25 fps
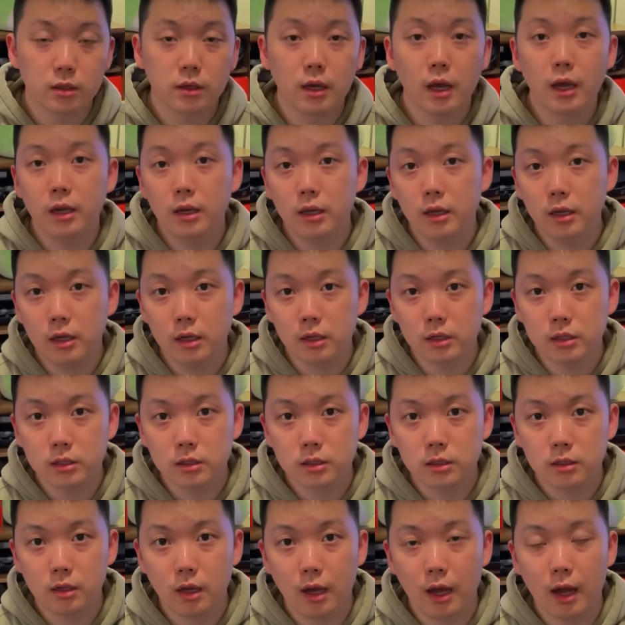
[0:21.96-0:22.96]
K
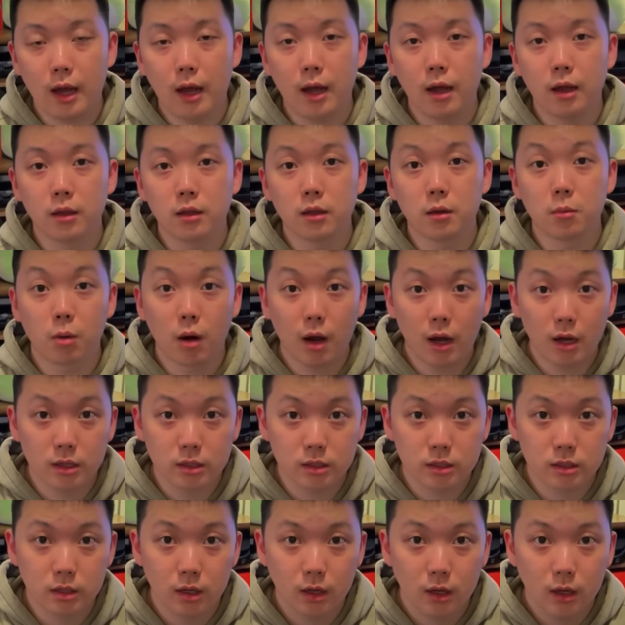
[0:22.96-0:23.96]
Ds, and uh,
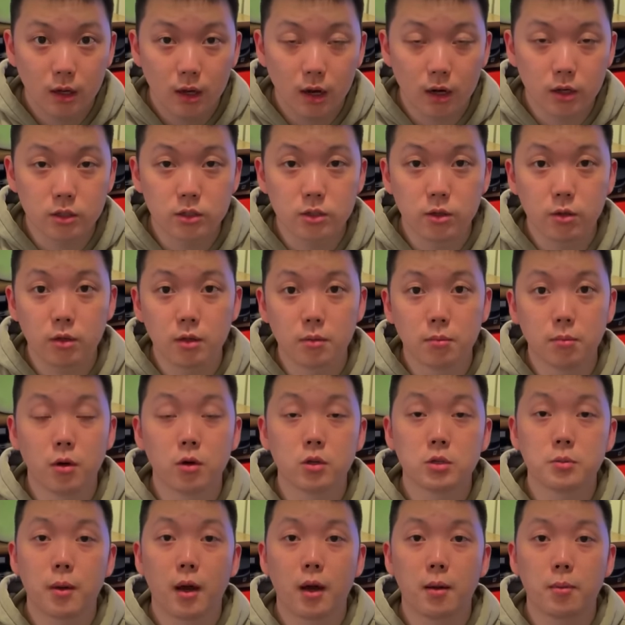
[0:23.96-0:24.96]
LeBrons are still the
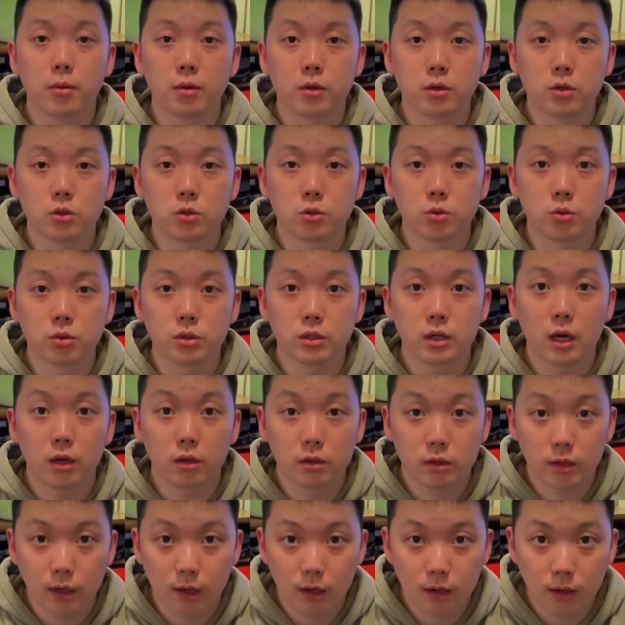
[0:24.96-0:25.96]
most popular shoes
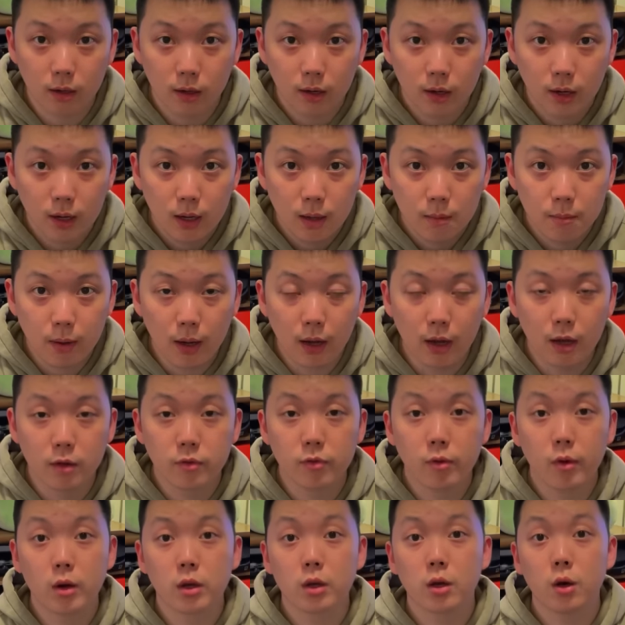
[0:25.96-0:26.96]
out there. But
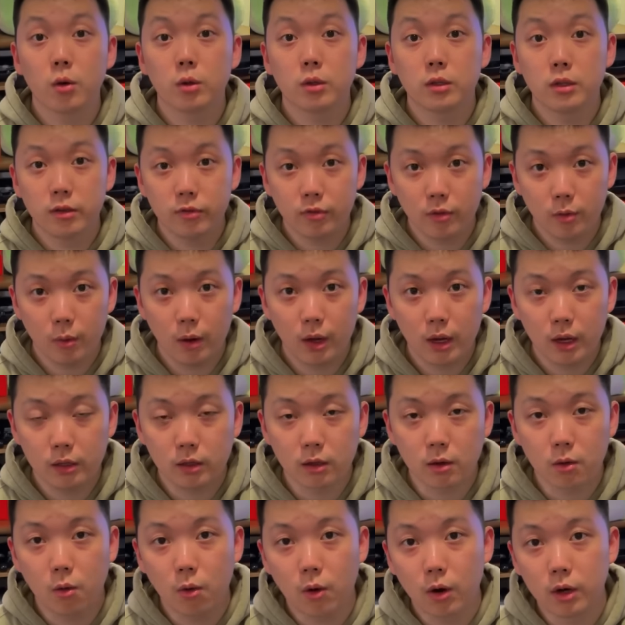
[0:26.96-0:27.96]
if you want to go a different way on
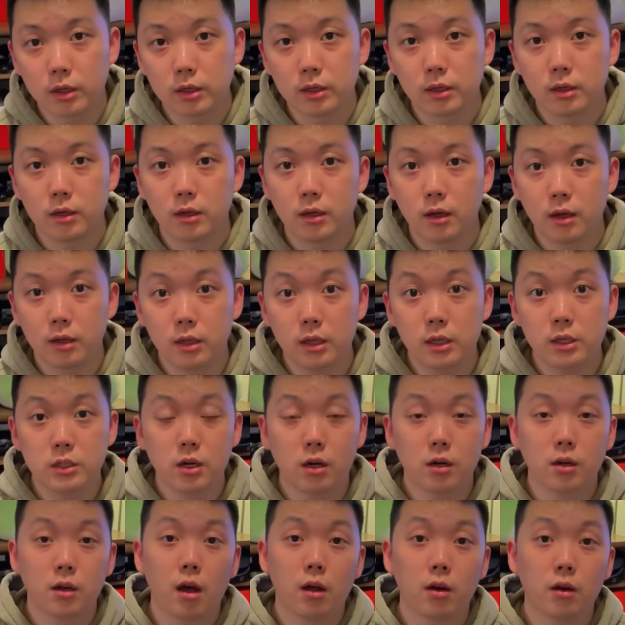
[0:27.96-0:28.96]
the court, these
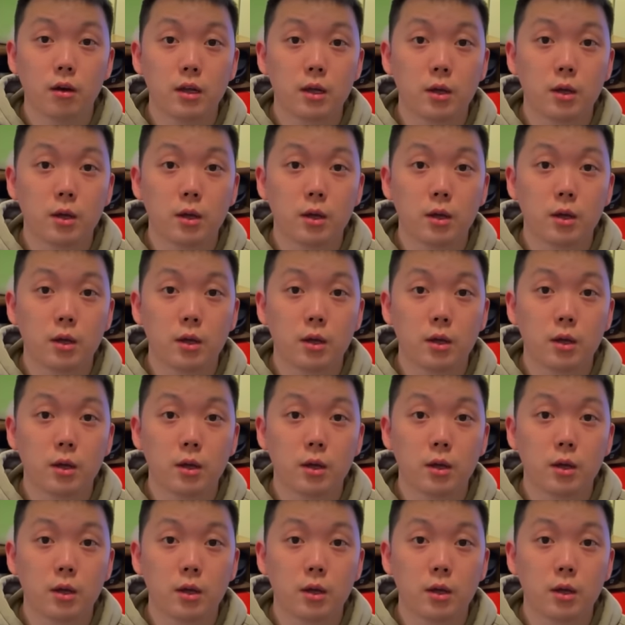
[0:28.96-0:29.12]
are not only